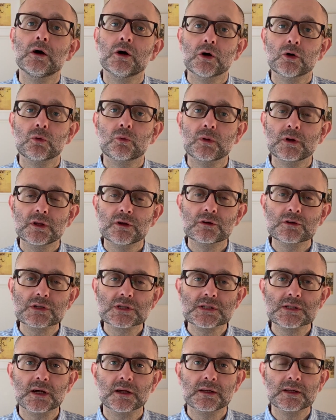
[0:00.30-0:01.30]
When you're
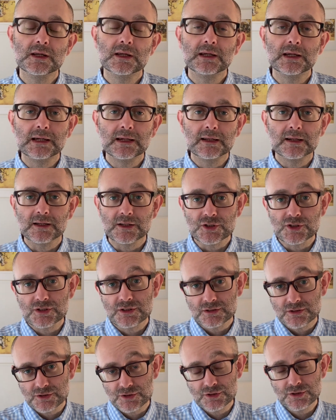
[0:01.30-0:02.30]
studying English,
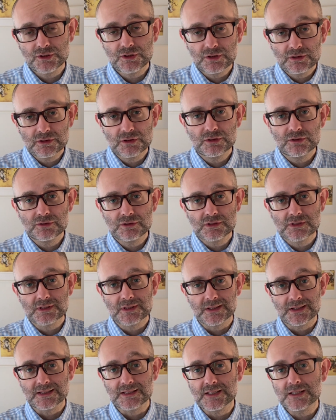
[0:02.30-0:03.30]
do you use
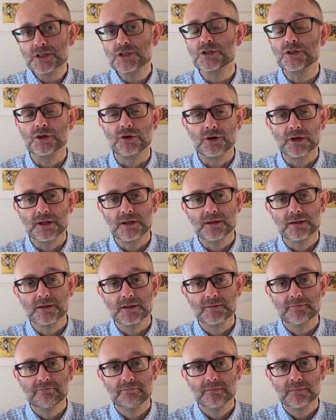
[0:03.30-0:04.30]
a dictionary?
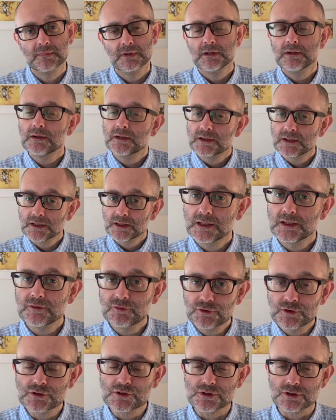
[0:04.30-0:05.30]
If
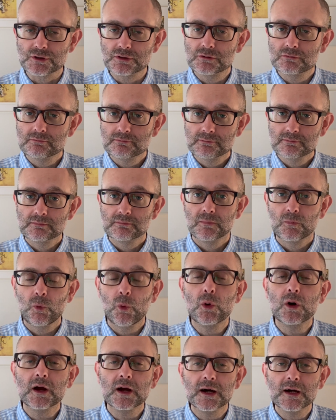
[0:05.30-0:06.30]
you do,
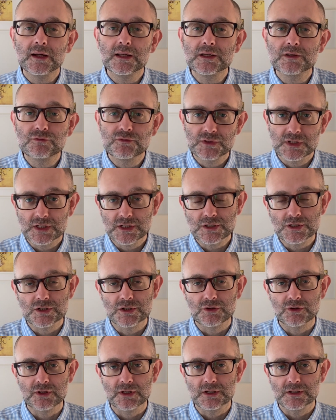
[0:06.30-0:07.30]
what kind of
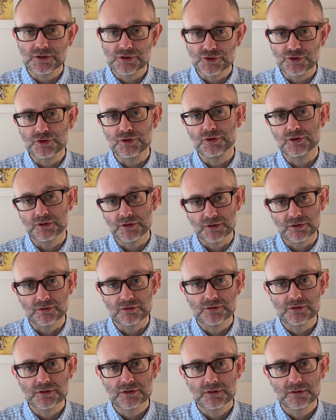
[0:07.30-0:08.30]
dictionary do you
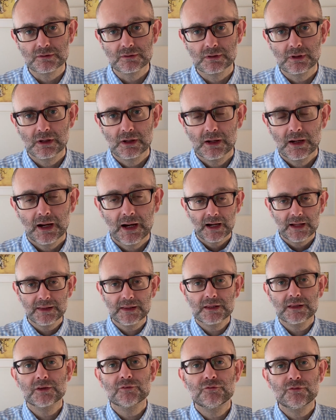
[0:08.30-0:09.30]
use? I
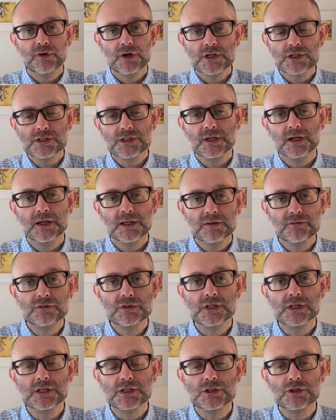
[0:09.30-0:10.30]
think the first kind of
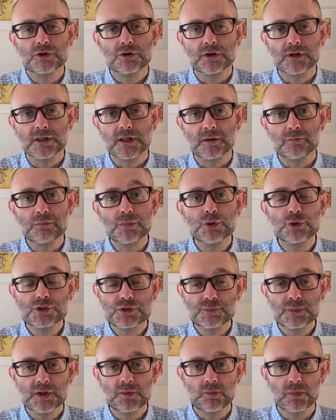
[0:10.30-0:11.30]
dictionary that most
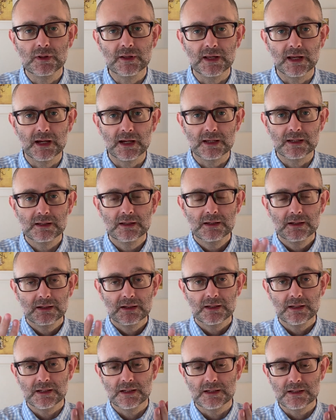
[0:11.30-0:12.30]
people get
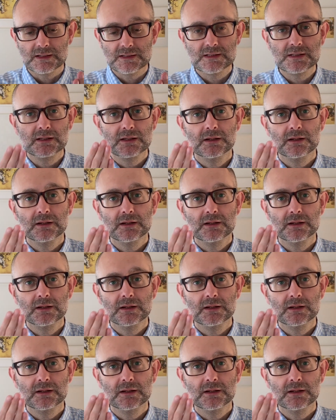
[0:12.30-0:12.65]
is